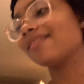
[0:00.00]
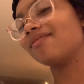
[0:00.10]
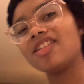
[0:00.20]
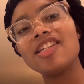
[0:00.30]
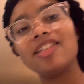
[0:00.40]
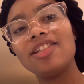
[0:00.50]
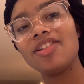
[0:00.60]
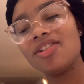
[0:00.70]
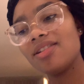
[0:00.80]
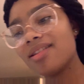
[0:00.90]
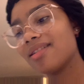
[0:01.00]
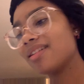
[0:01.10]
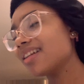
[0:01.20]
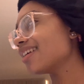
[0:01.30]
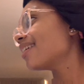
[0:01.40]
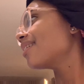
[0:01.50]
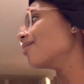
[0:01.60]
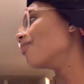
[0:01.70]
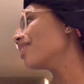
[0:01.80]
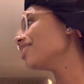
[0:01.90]
vegan cheese,
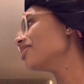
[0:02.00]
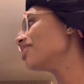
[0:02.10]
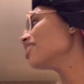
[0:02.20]
but using